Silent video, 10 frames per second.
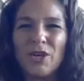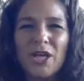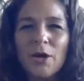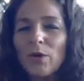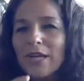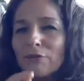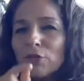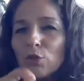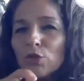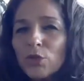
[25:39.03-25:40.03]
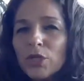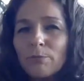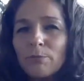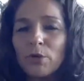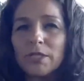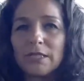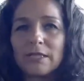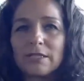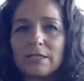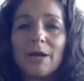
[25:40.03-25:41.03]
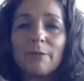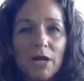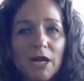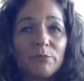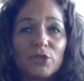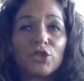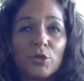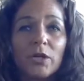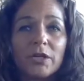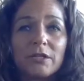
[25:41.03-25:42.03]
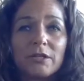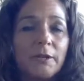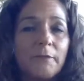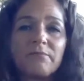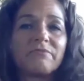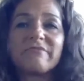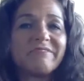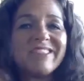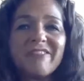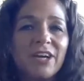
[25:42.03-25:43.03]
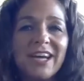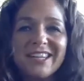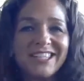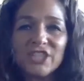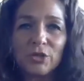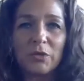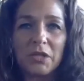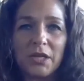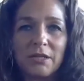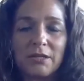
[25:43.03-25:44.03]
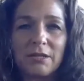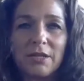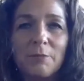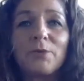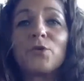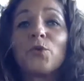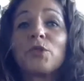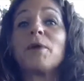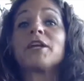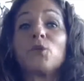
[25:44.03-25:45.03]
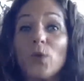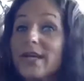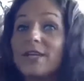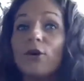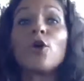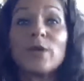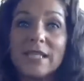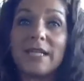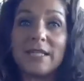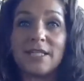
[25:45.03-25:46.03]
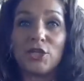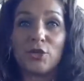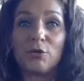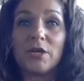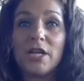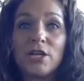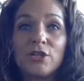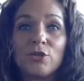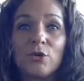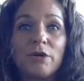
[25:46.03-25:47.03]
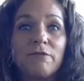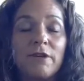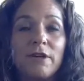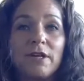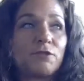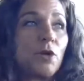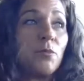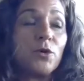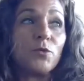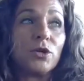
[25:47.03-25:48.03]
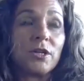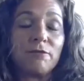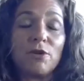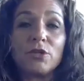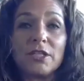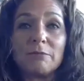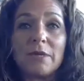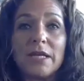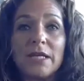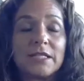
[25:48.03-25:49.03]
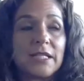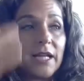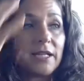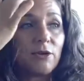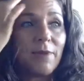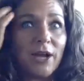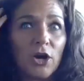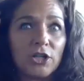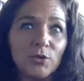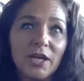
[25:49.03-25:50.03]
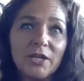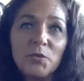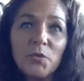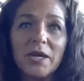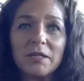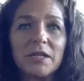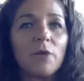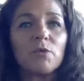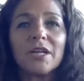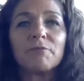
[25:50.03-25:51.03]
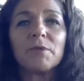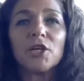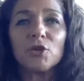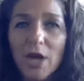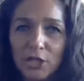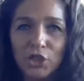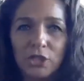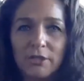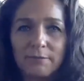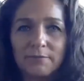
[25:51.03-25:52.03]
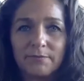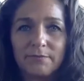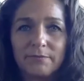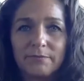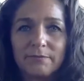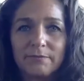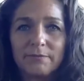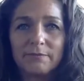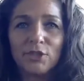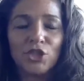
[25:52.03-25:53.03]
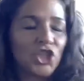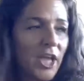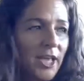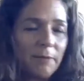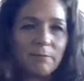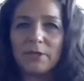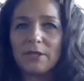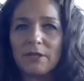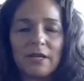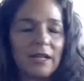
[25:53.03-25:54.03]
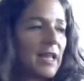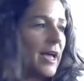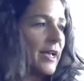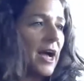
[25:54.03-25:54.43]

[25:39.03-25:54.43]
whatever your trigger point is. I'm pretty short. Never had an issue with it. But with body weight, always had an issue. So if someone would have looked at me and said, oh my God, you gained weight, I would have been crushed, shamed. Like